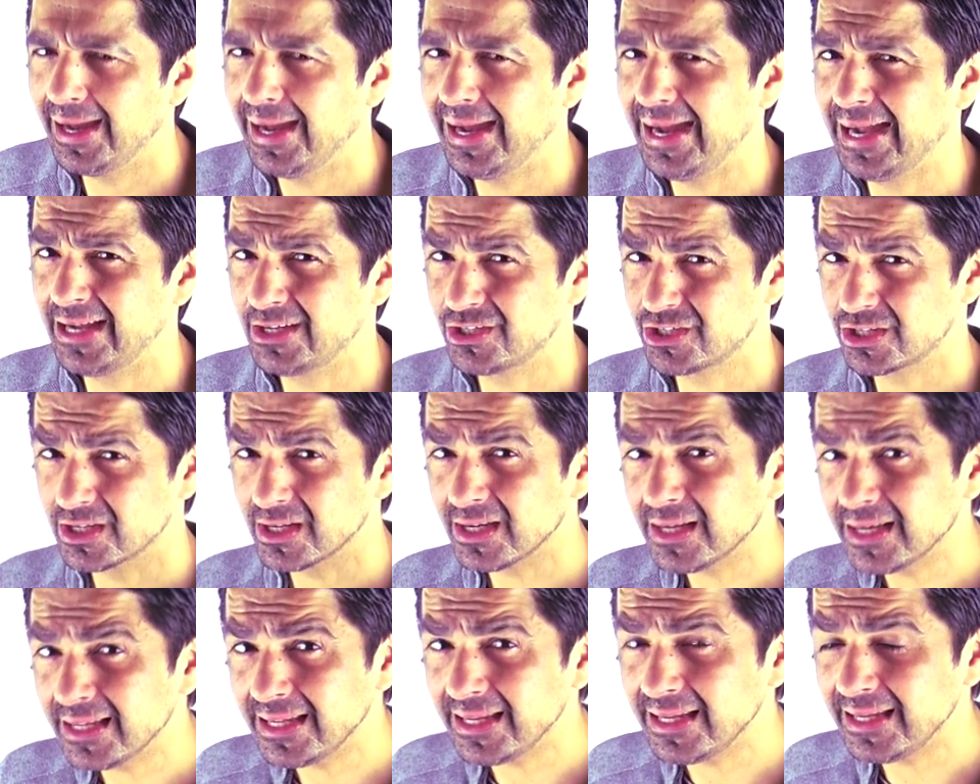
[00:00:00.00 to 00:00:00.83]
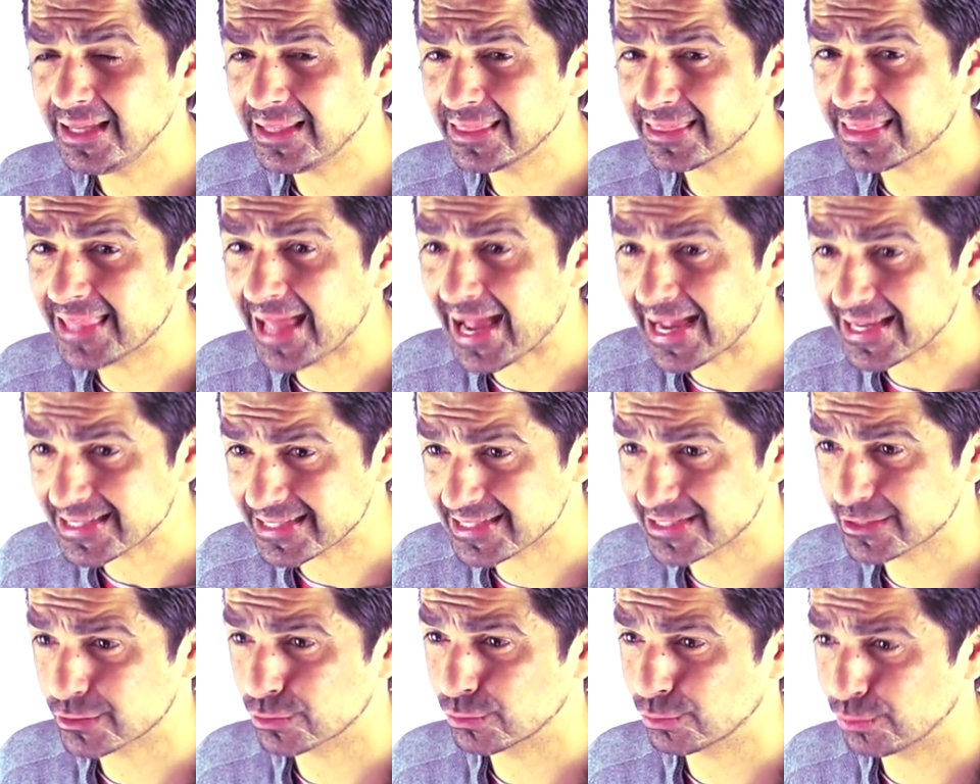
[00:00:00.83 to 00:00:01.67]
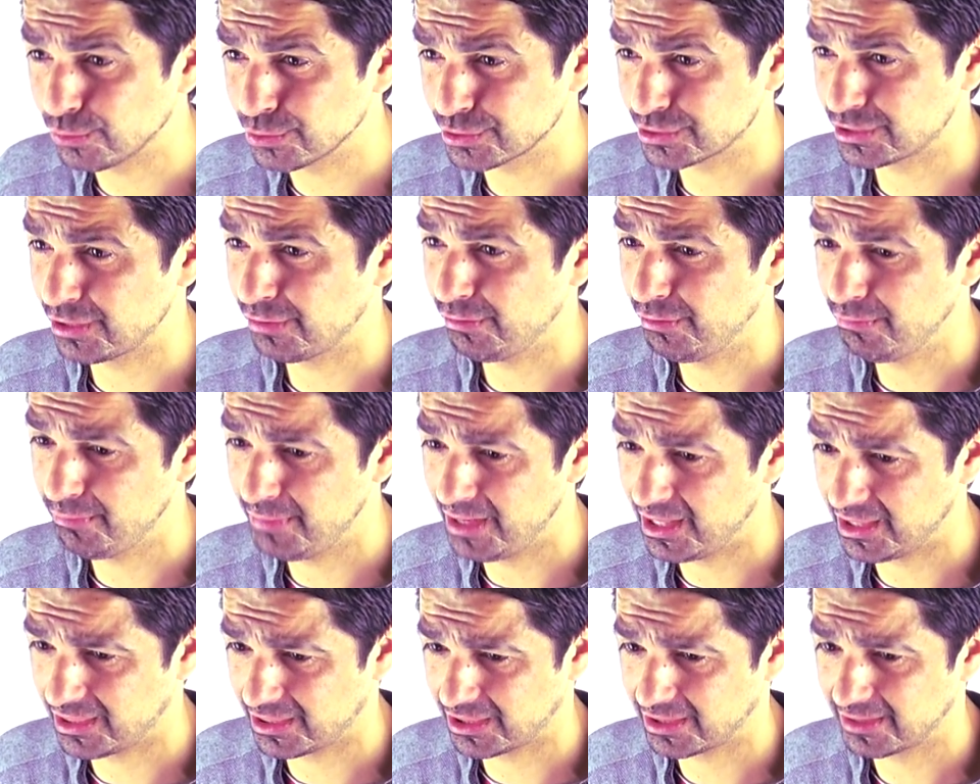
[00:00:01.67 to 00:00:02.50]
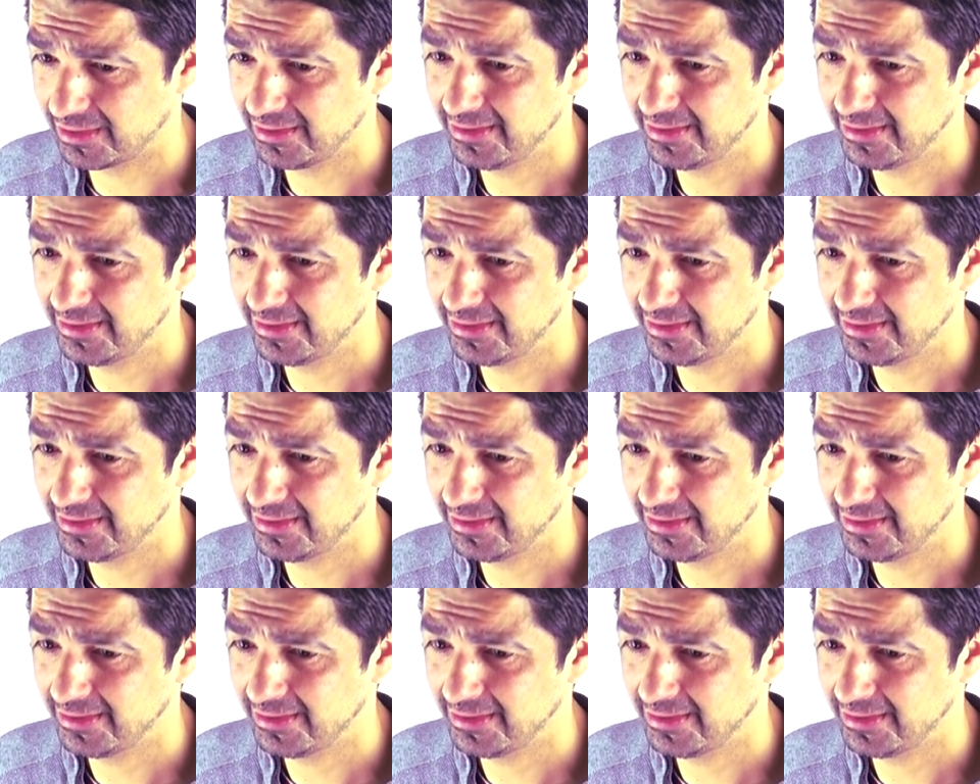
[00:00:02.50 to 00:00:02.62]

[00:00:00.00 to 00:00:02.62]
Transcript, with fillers: Actually, that's also a myth